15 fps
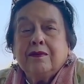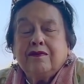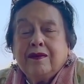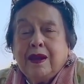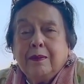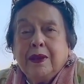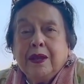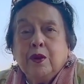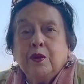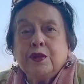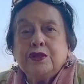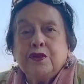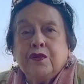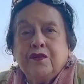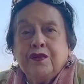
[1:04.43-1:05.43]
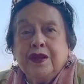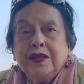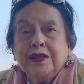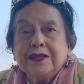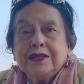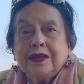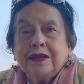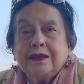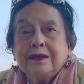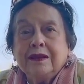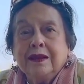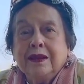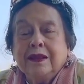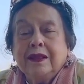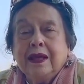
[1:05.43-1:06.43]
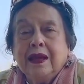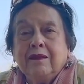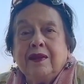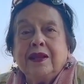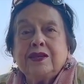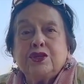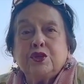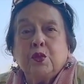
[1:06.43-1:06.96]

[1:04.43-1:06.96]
family also feels that they have less